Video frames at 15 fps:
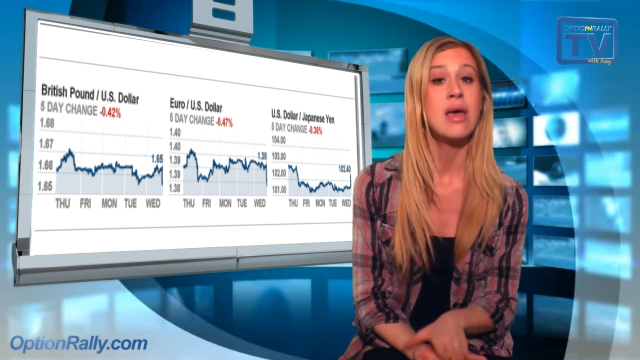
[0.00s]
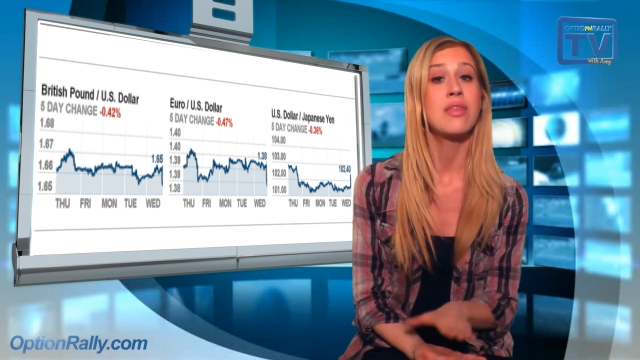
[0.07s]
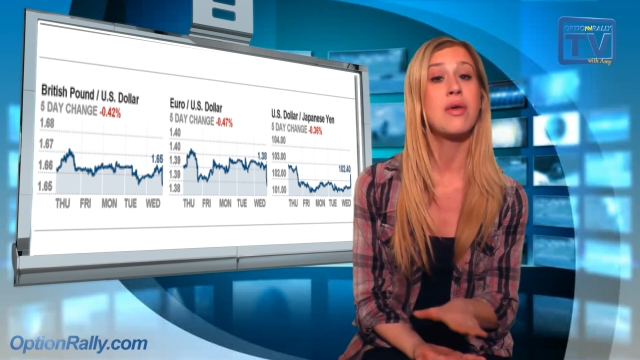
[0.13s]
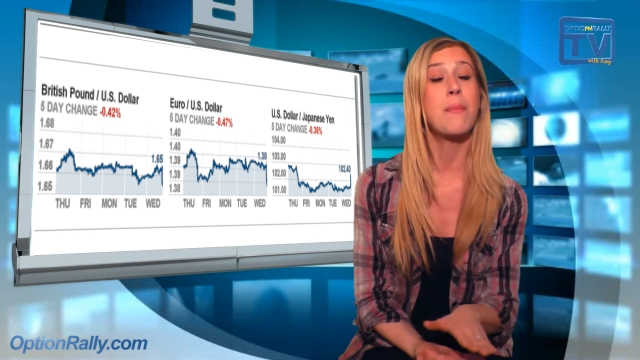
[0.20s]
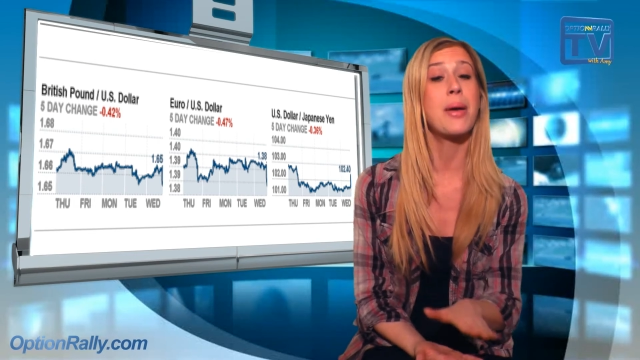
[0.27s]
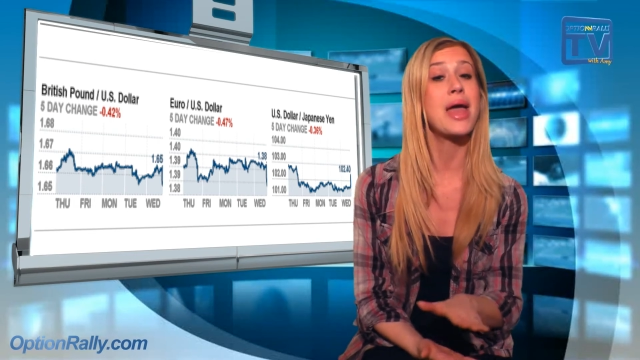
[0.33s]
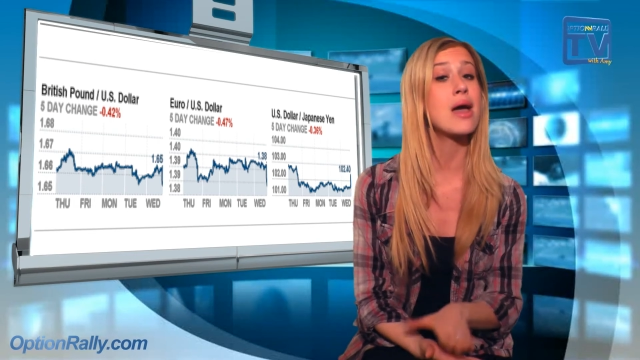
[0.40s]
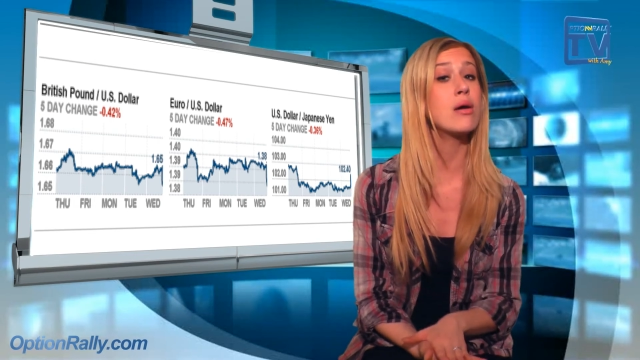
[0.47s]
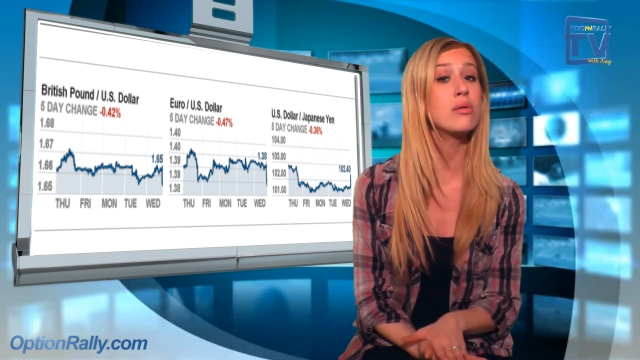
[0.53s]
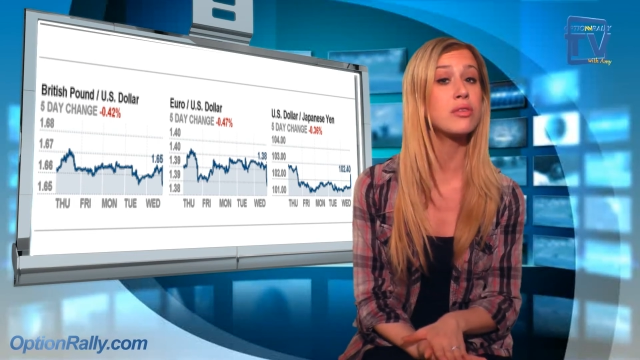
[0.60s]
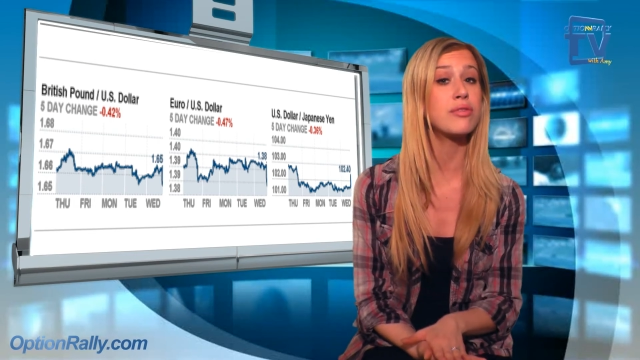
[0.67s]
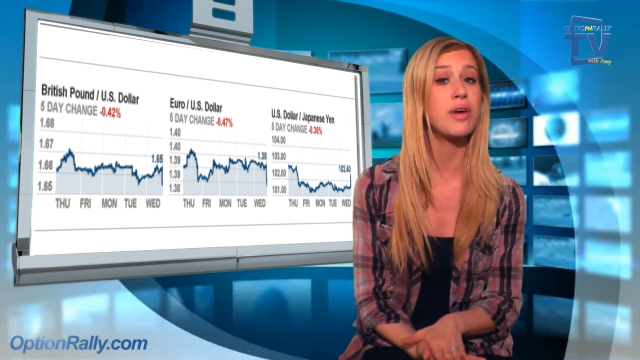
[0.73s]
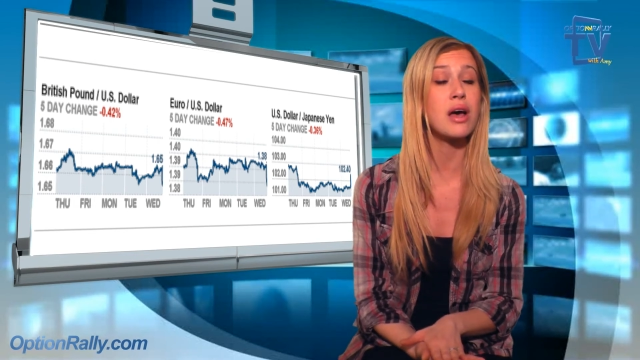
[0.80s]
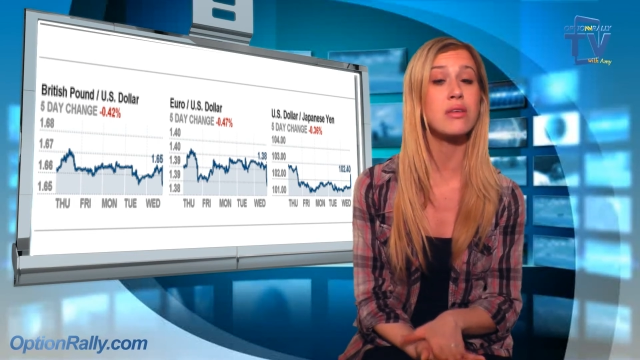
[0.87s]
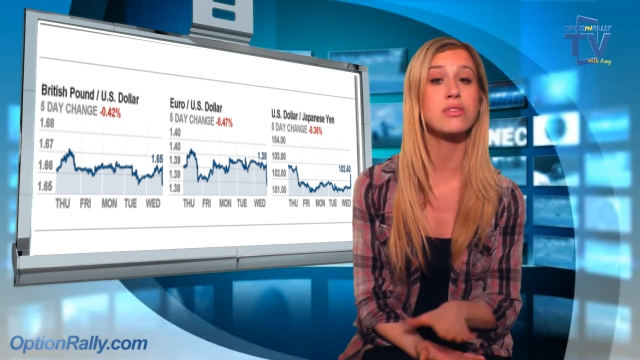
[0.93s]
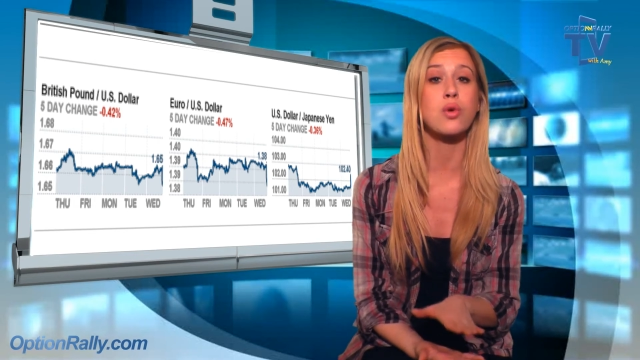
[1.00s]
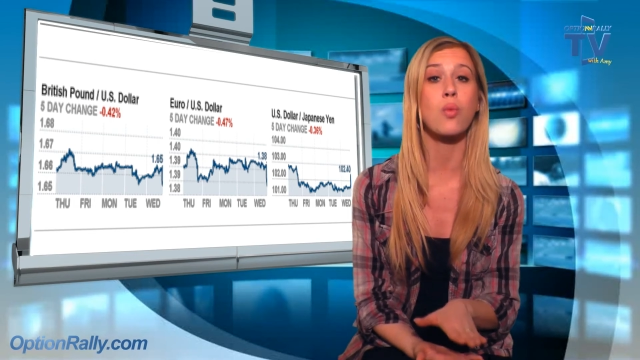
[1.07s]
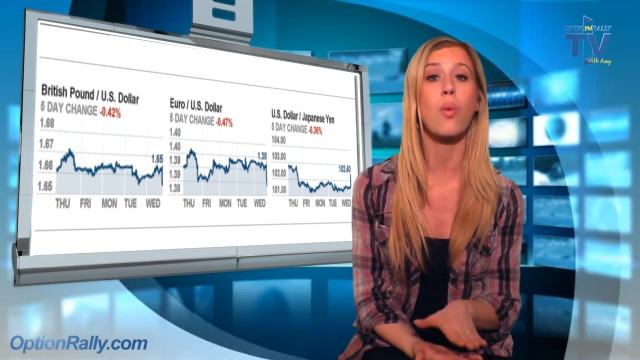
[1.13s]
The pound fell to